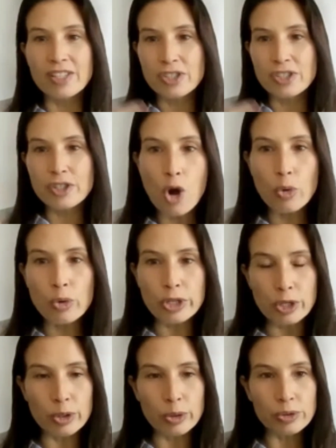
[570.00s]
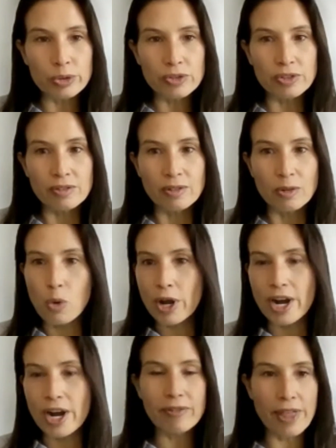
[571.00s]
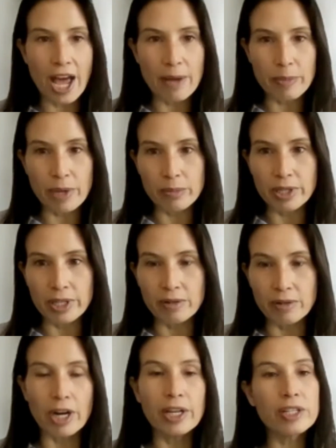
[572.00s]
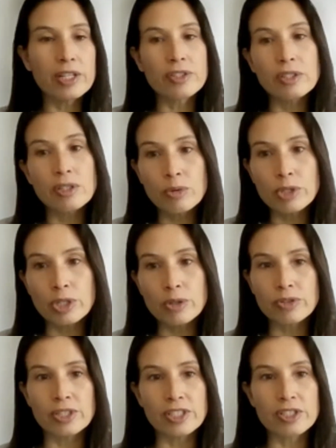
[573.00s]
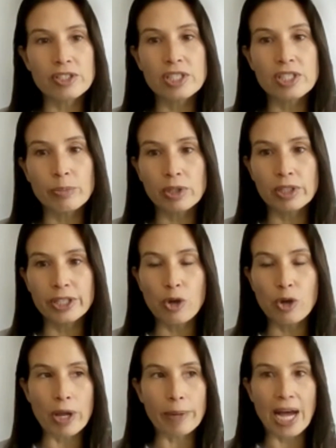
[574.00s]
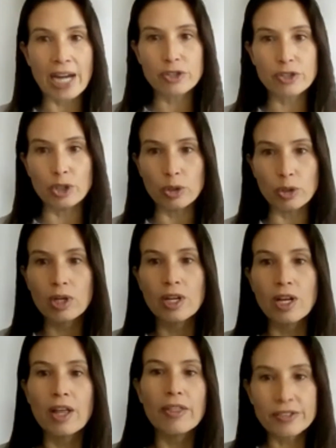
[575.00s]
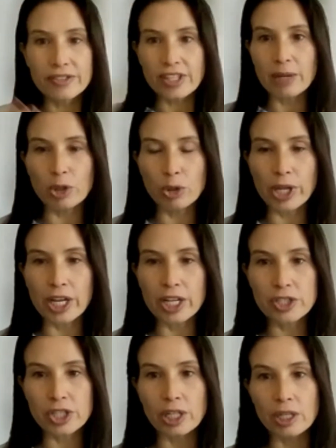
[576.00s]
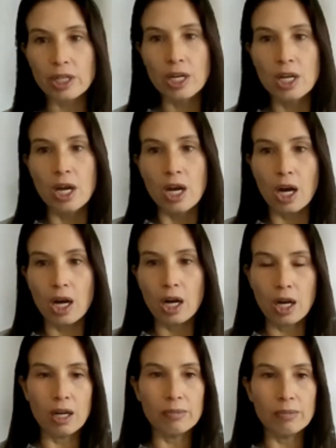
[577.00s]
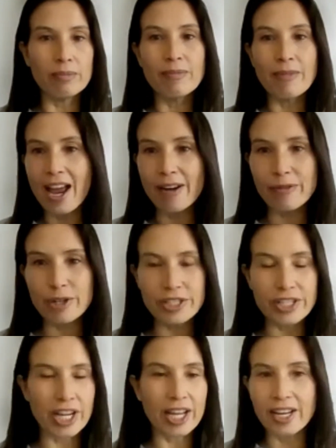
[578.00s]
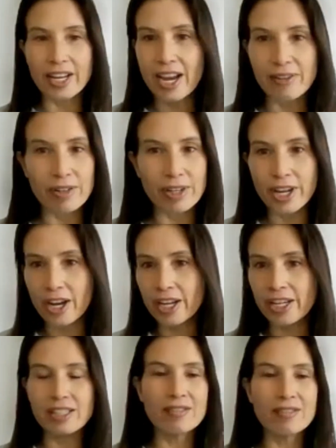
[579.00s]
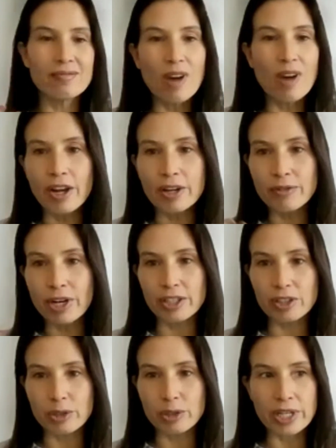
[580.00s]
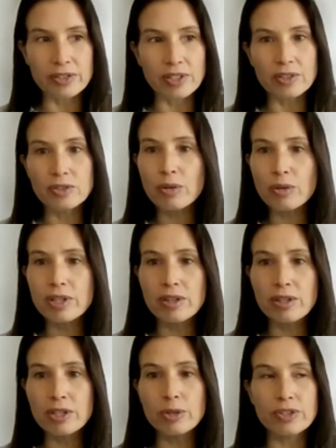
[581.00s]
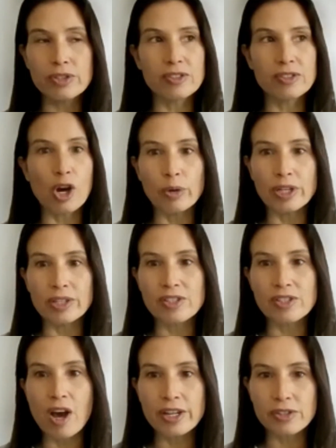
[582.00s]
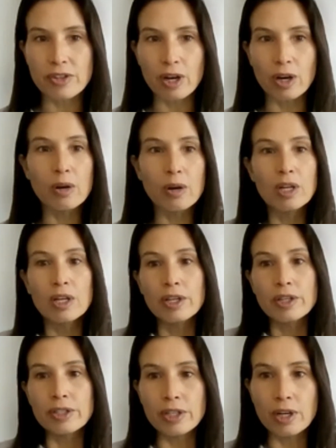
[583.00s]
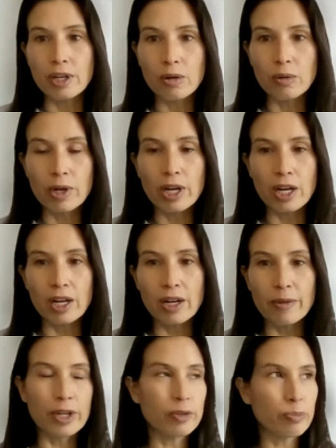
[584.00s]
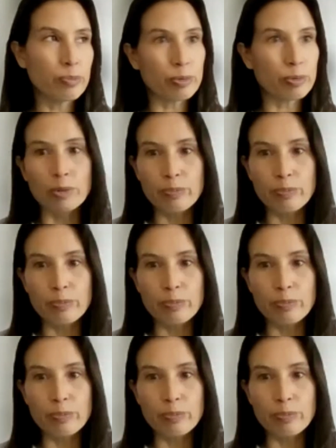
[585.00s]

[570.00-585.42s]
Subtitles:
it's a known use, whatever that may be, right? It's a known use, and it's typically going back to the same location every day, every night, on a regular basis. So the use is known. It's not as though, and